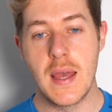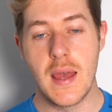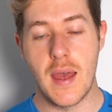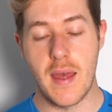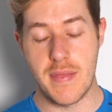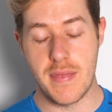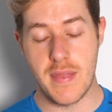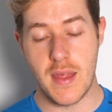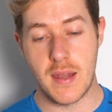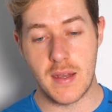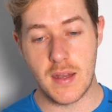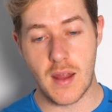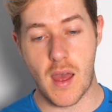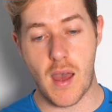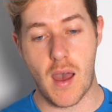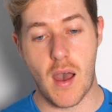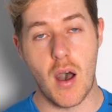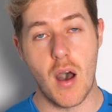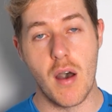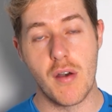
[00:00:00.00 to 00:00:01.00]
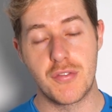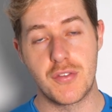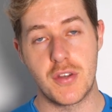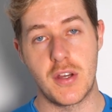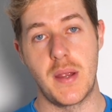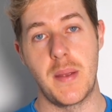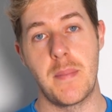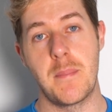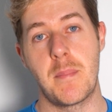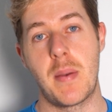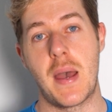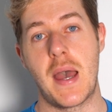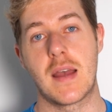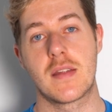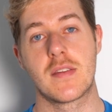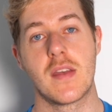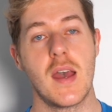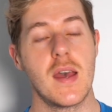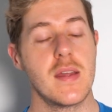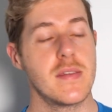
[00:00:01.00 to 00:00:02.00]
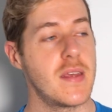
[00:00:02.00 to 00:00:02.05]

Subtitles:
And then after impact,